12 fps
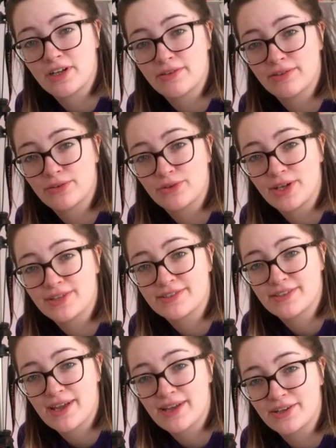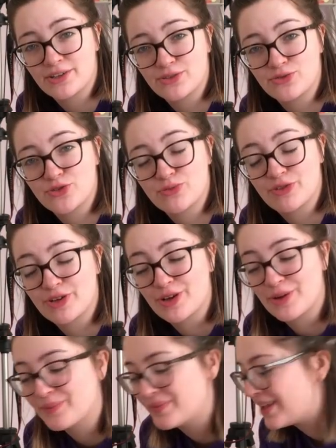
I never thought I'd say in a YouTube video.